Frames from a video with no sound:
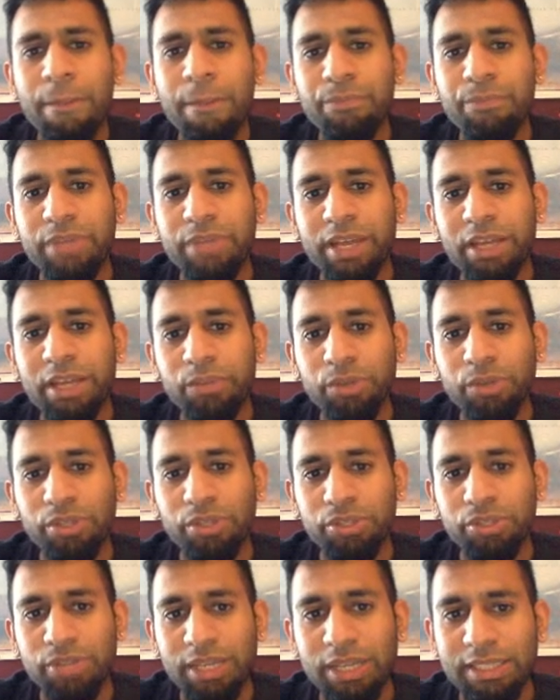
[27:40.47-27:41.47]
and we also
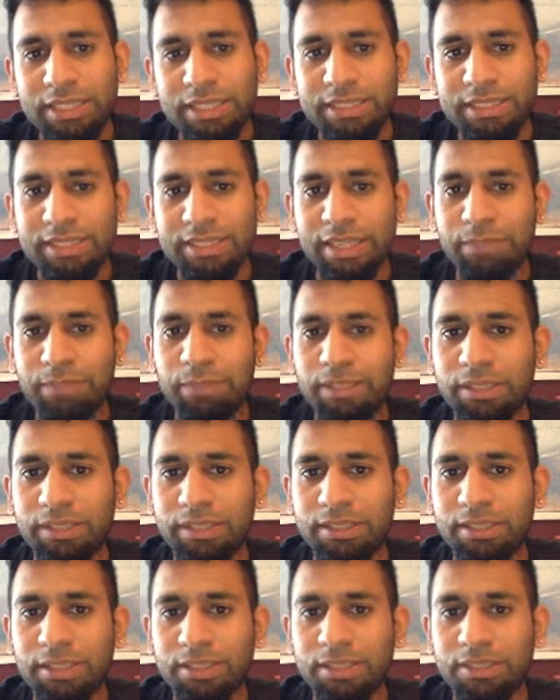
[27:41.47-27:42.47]
had this knight being
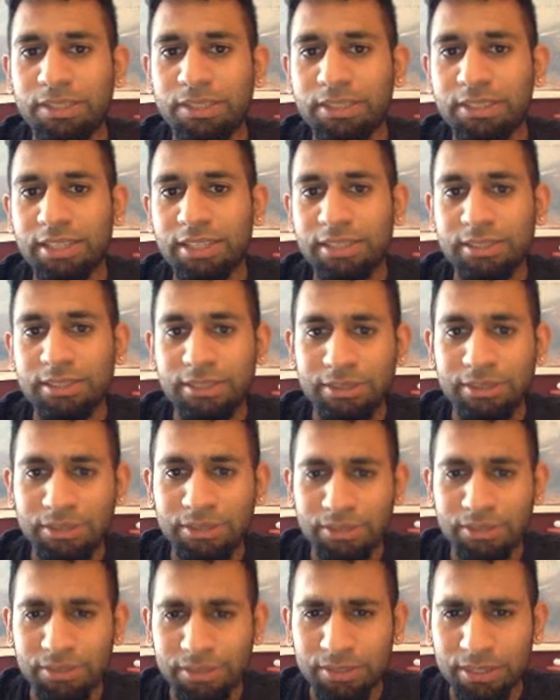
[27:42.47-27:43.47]
under attack.
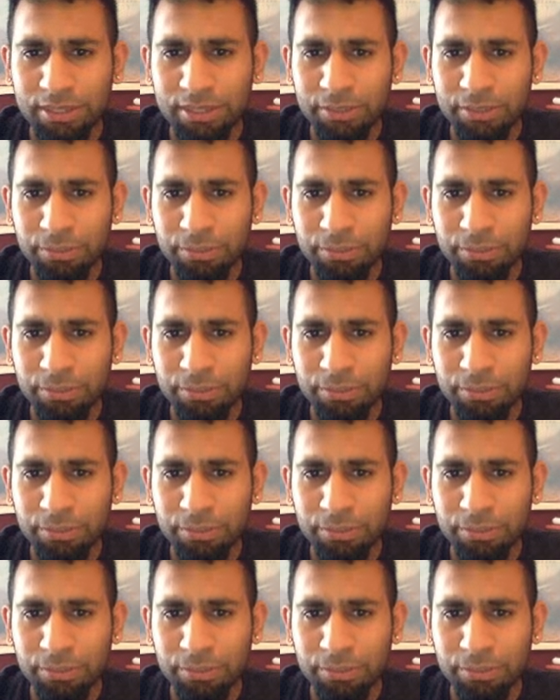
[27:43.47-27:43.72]
Okay.